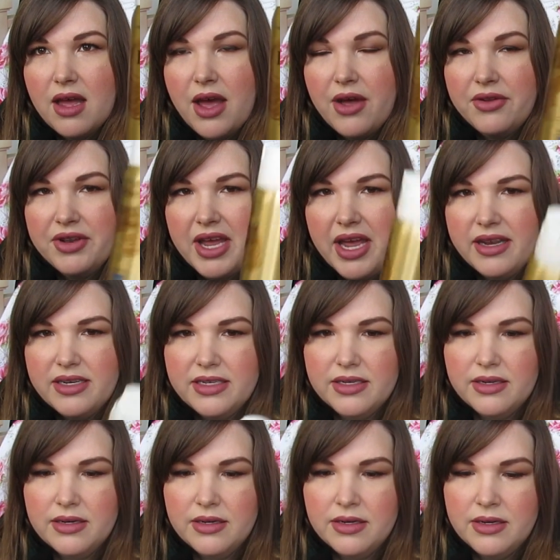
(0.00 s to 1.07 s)

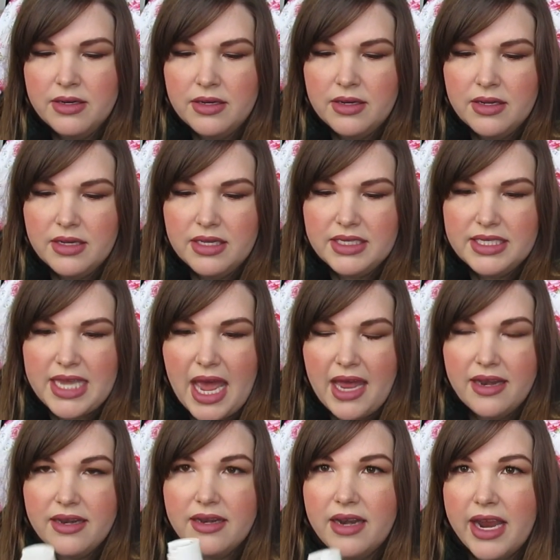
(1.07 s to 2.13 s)
Elnett
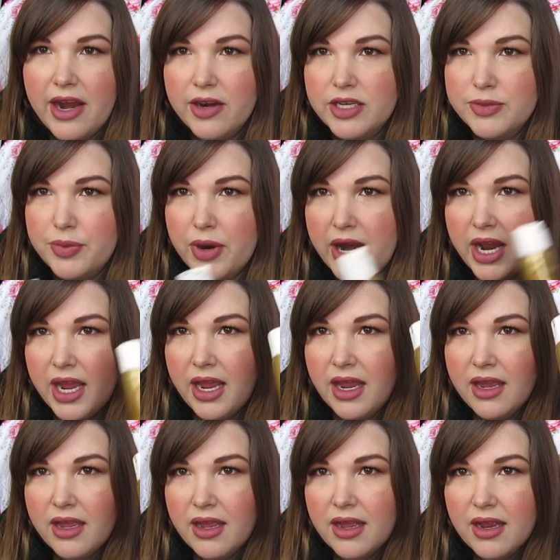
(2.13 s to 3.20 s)
Satin Hairspray,